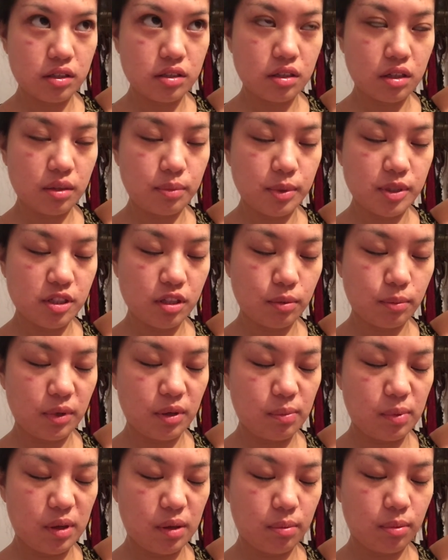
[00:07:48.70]
It's going to be so
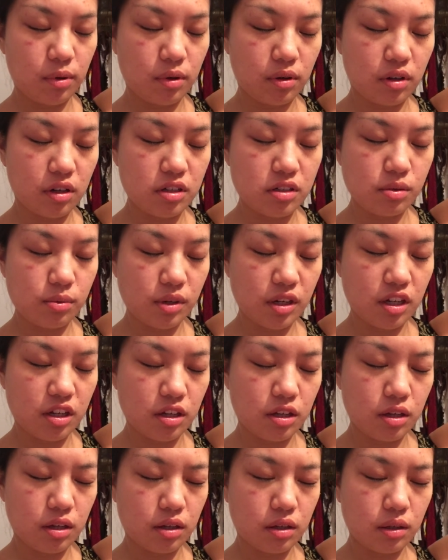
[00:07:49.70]
many people and I don't want to
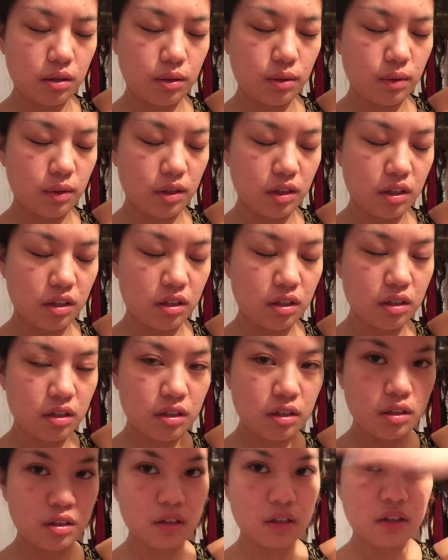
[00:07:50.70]
queue.
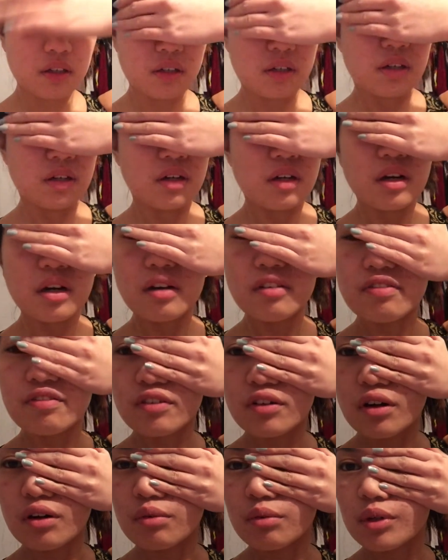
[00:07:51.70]
I
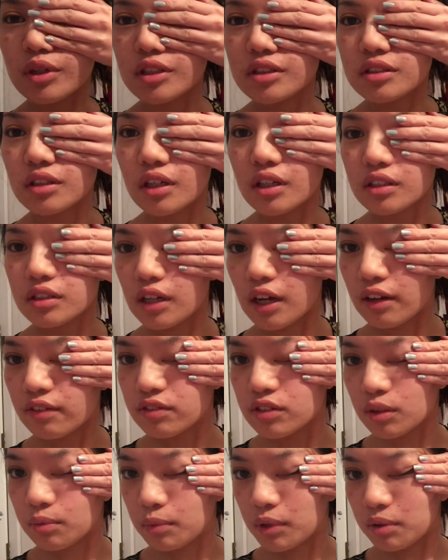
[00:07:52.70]
forgot what it's like to have
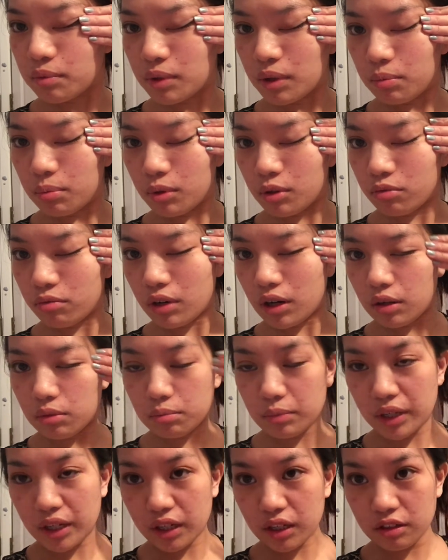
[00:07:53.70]
so many people
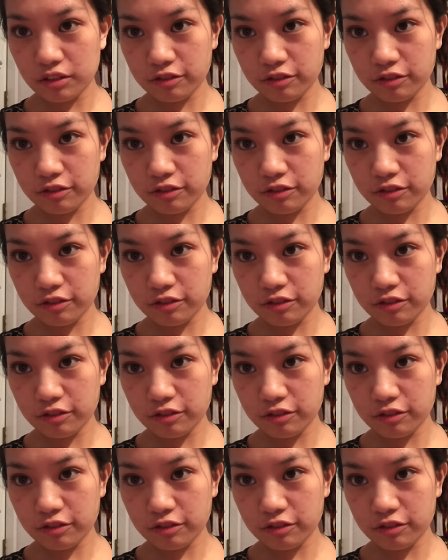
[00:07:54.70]
around me.